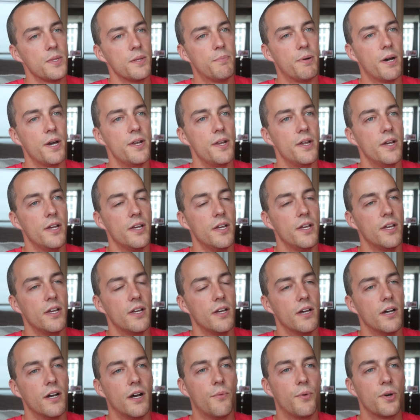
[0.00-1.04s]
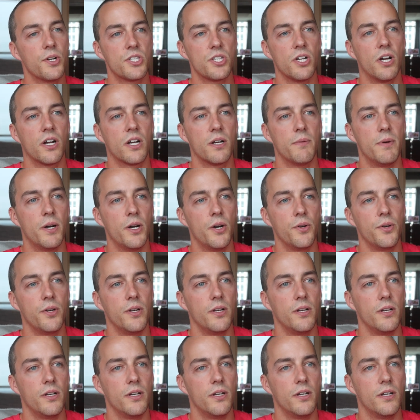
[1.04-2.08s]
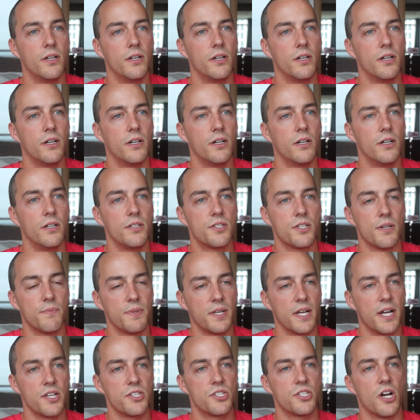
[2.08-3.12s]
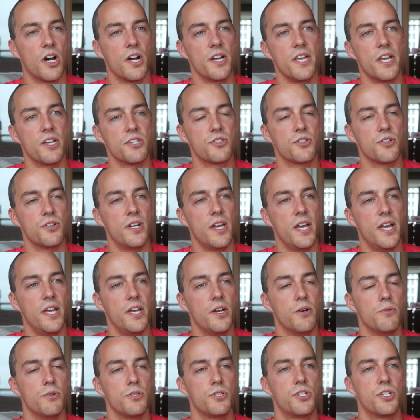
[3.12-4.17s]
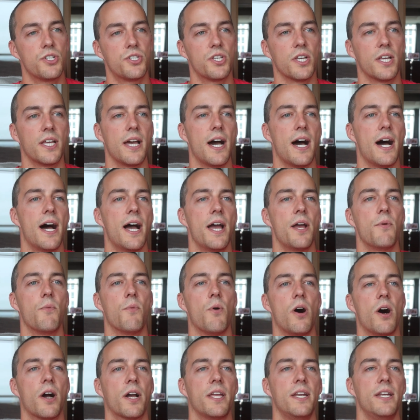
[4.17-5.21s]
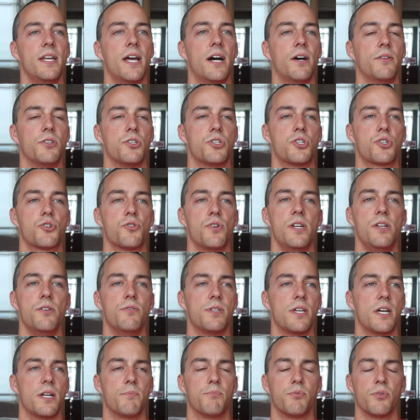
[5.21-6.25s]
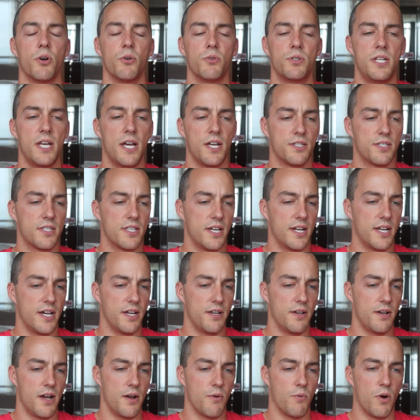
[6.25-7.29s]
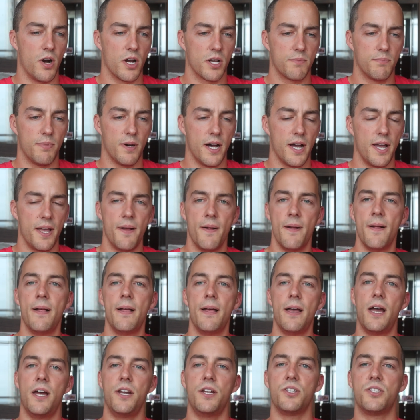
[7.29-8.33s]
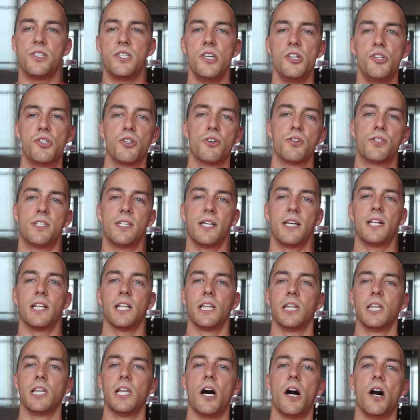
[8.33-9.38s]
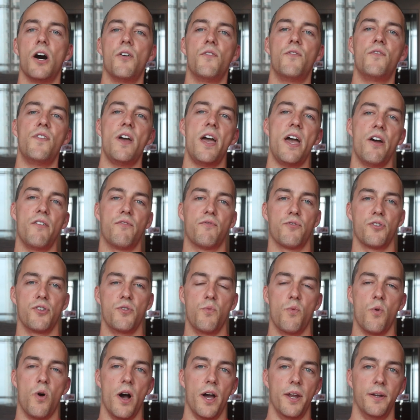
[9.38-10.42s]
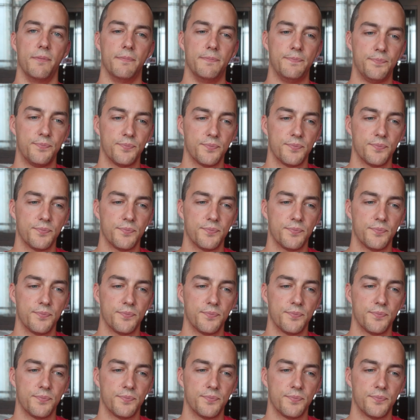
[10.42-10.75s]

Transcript: But I want to talk about something I saw yesterday. It was just a guy walking down the street. He was at a protest that I, I walked by, and his t shirt said, Love everyone.